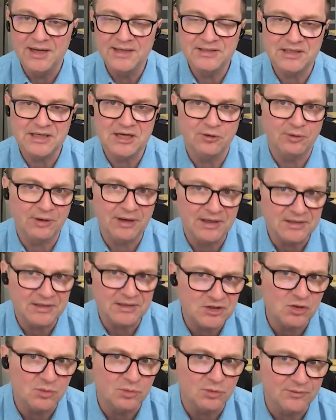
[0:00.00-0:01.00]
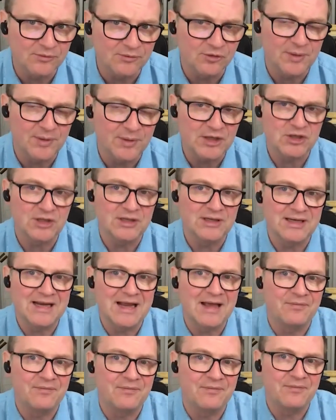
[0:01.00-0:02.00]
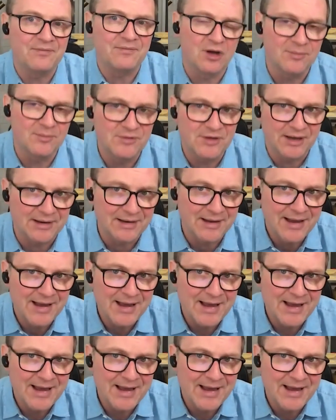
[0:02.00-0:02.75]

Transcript: securing consumer information to get the job done.